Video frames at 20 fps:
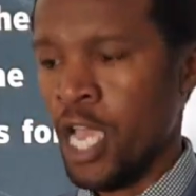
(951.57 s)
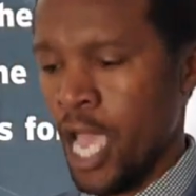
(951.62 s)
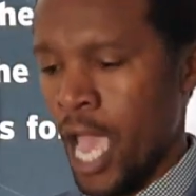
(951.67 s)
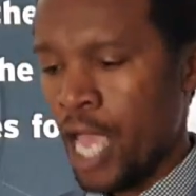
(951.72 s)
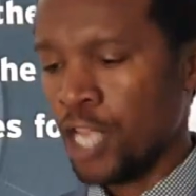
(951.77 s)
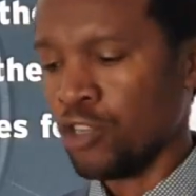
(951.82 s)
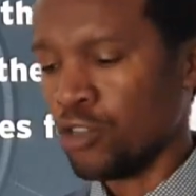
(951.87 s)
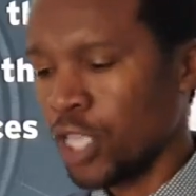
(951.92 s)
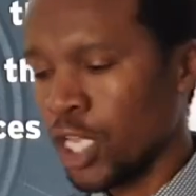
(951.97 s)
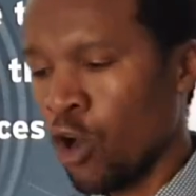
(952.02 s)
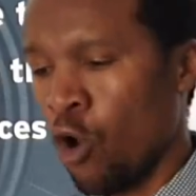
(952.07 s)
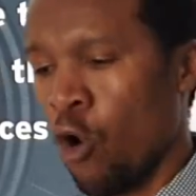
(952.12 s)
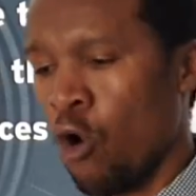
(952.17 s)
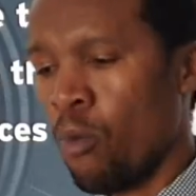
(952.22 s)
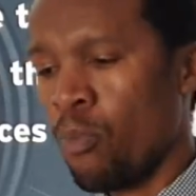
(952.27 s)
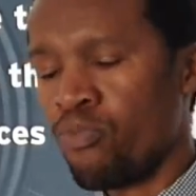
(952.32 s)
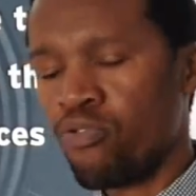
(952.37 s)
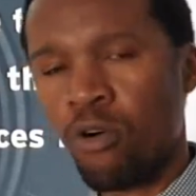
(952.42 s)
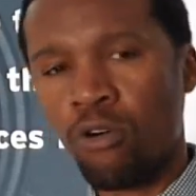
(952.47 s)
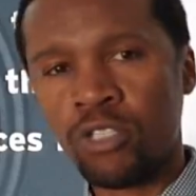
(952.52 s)
And so that
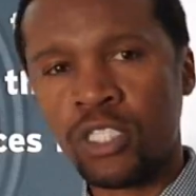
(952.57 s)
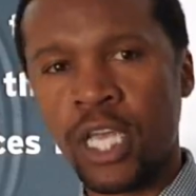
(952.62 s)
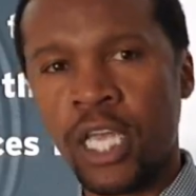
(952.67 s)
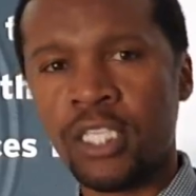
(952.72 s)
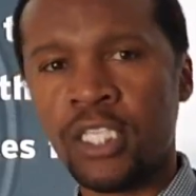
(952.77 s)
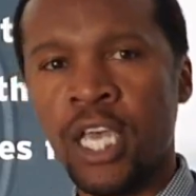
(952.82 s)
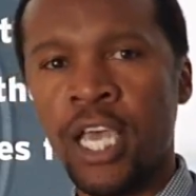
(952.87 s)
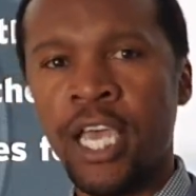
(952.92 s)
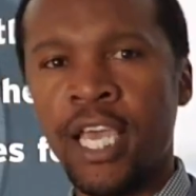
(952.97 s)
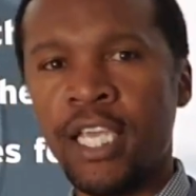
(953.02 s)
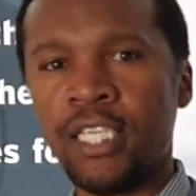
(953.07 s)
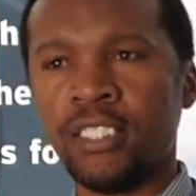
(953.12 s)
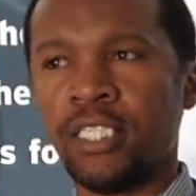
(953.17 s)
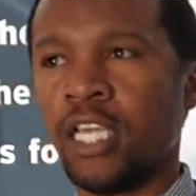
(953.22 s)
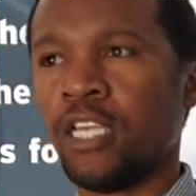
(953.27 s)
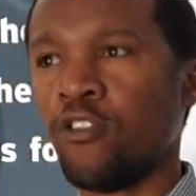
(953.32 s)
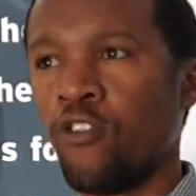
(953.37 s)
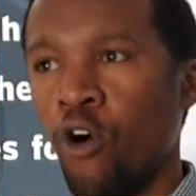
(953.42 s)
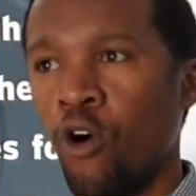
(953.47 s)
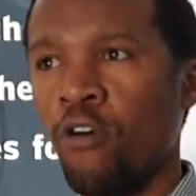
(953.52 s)
whole process is
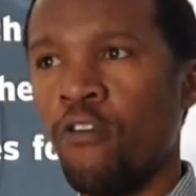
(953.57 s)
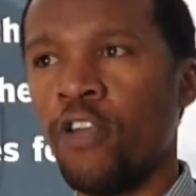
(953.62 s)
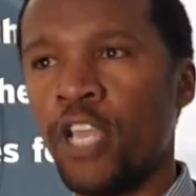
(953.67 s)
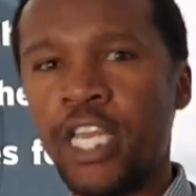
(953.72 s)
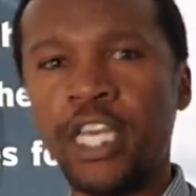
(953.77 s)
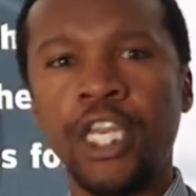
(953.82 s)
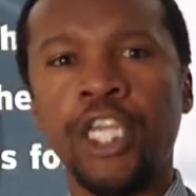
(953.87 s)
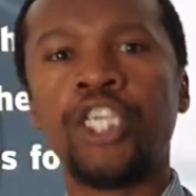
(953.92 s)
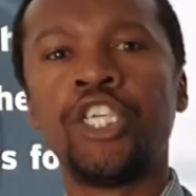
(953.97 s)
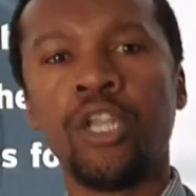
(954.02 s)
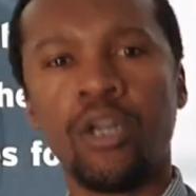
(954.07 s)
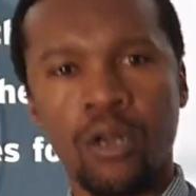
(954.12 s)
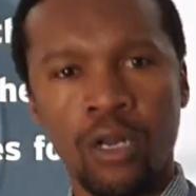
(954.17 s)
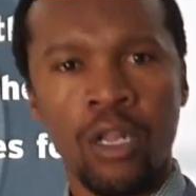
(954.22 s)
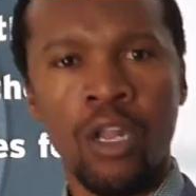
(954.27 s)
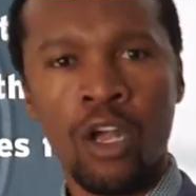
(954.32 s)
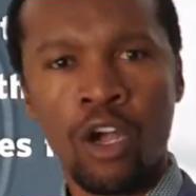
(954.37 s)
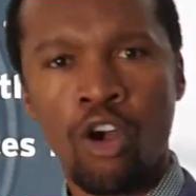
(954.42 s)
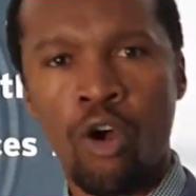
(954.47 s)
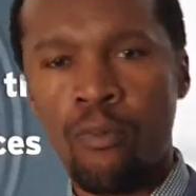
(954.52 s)
that
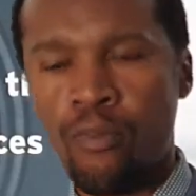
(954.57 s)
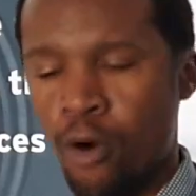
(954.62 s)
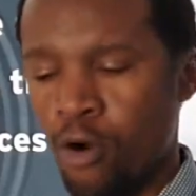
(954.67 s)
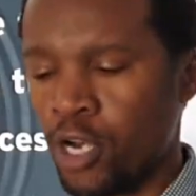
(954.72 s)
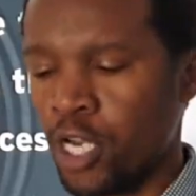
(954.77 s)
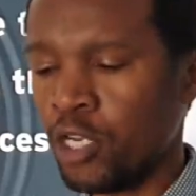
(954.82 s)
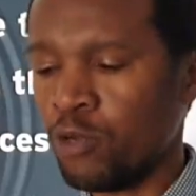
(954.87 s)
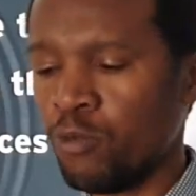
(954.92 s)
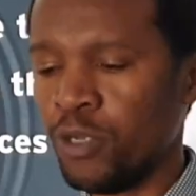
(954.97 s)
initial component.